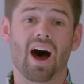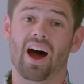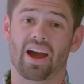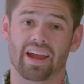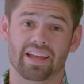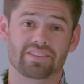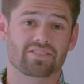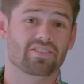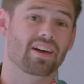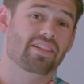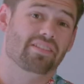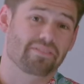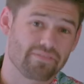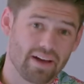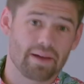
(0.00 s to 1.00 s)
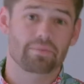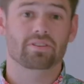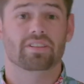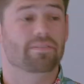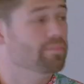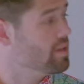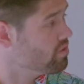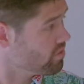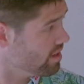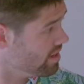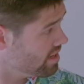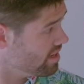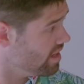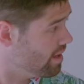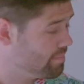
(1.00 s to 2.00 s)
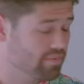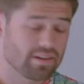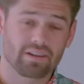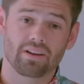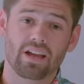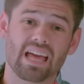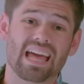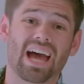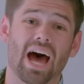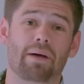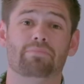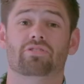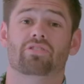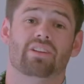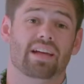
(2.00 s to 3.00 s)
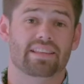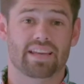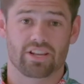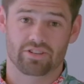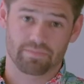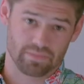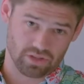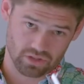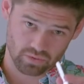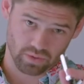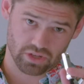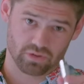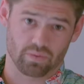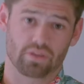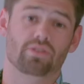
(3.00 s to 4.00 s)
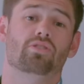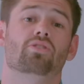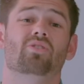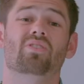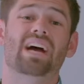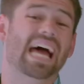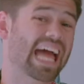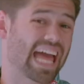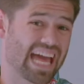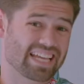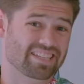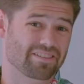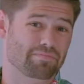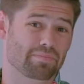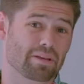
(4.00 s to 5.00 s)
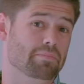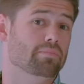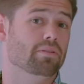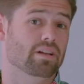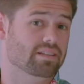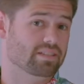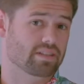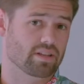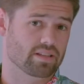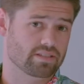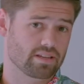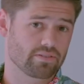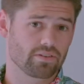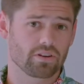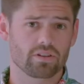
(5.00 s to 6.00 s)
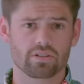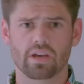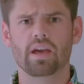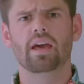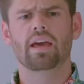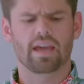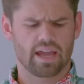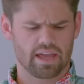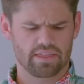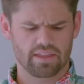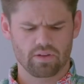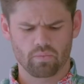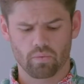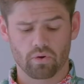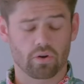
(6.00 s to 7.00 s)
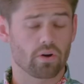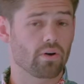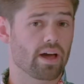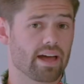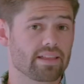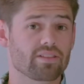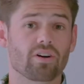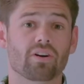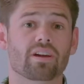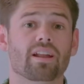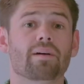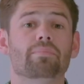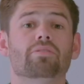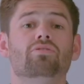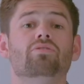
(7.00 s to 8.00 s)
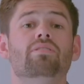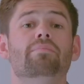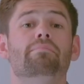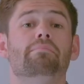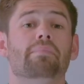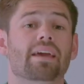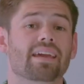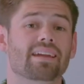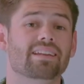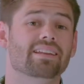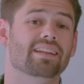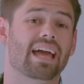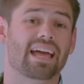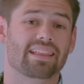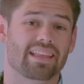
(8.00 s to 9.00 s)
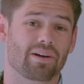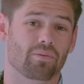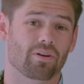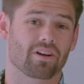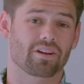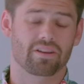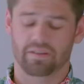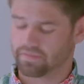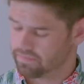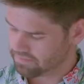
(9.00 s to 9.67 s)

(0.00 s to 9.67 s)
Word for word: All right, and so now that the fibers have been run up to here, I'm just gonna attach them to the switch with two SFP plus transceivers, and then we'll go ahead and hook it up to the main network.